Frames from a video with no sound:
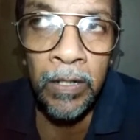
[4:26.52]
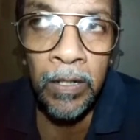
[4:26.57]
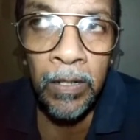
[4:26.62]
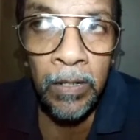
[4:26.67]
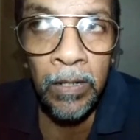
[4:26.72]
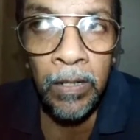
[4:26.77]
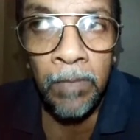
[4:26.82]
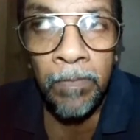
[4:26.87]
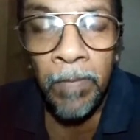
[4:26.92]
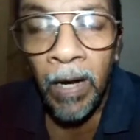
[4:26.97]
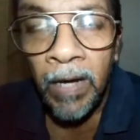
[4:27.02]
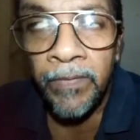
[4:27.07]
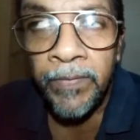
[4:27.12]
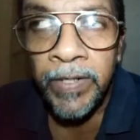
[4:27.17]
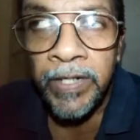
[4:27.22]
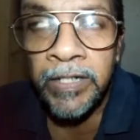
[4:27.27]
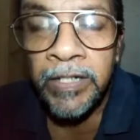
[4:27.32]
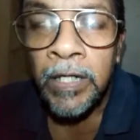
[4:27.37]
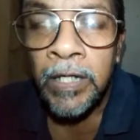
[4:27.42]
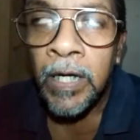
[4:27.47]
Above
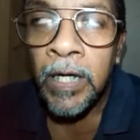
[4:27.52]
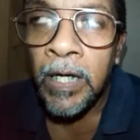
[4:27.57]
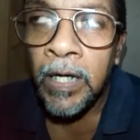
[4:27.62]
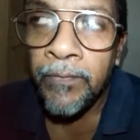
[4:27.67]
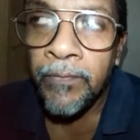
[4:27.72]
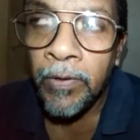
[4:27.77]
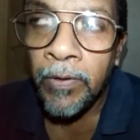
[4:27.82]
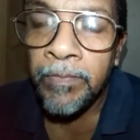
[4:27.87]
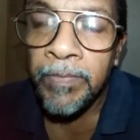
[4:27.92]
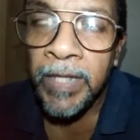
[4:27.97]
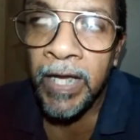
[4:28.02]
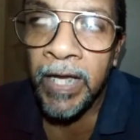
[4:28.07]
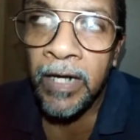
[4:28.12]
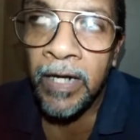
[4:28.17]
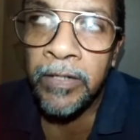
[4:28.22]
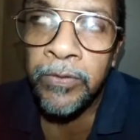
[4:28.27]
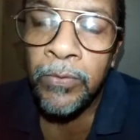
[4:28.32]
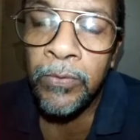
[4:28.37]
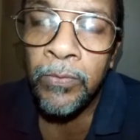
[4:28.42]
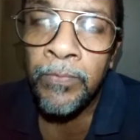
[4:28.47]
it, from
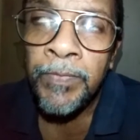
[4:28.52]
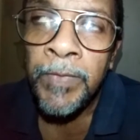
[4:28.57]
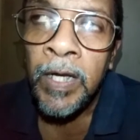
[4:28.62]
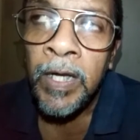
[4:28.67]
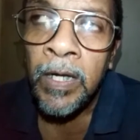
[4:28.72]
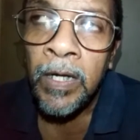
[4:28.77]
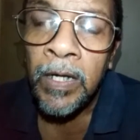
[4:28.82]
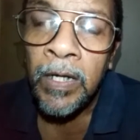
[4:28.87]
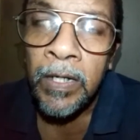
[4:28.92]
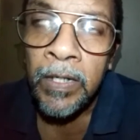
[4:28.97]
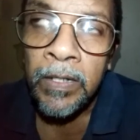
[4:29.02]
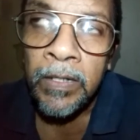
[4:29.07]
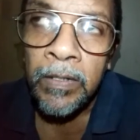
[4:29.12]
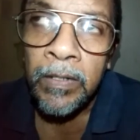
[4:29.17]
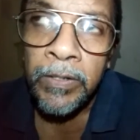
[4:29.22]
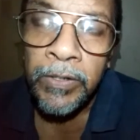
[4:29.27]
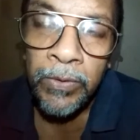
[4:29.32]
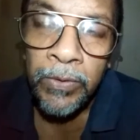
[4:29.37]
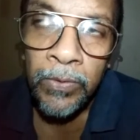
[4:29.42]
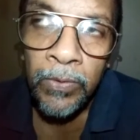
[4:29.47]
there to
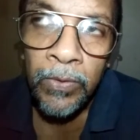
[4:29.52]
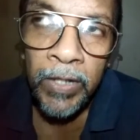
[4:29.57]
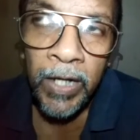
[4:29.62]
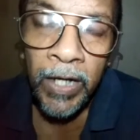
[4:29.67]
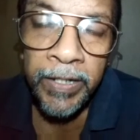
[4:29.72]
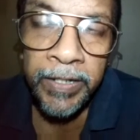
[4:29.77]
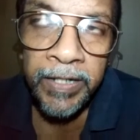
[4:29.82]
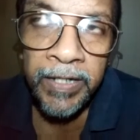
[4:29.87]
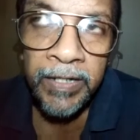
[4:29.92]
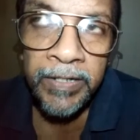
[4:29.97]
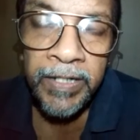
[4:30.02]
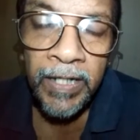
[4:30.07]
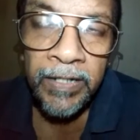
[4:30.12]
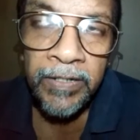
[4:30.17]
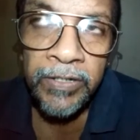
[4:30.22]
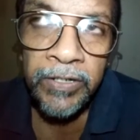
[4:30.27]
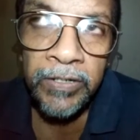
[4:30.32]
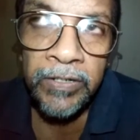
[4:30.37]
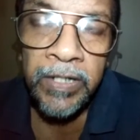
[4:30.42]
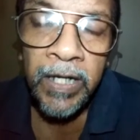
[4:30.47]
Kattiya
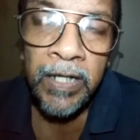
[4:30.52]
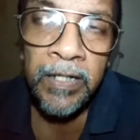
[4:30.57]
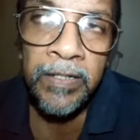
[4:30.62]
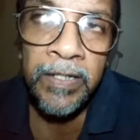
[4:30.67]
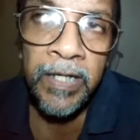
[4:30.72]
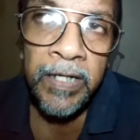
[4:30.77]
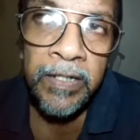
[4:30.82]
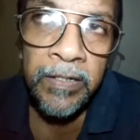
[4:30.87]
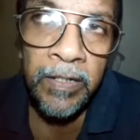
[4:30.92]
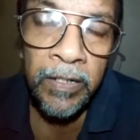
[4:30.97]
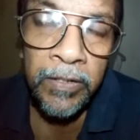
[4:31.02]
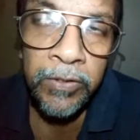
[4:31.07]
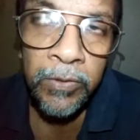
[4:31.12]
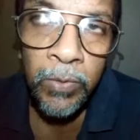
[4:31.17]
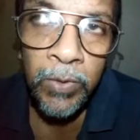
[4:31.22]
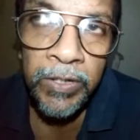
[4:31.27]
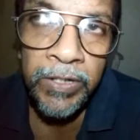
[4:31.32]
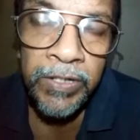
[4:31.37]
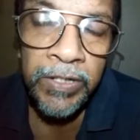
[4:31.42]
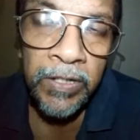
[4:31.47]
junction, and then
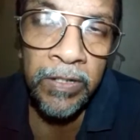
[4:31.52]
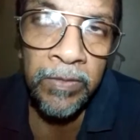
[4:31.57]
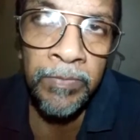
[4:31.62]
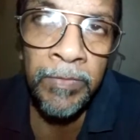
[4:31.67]
towards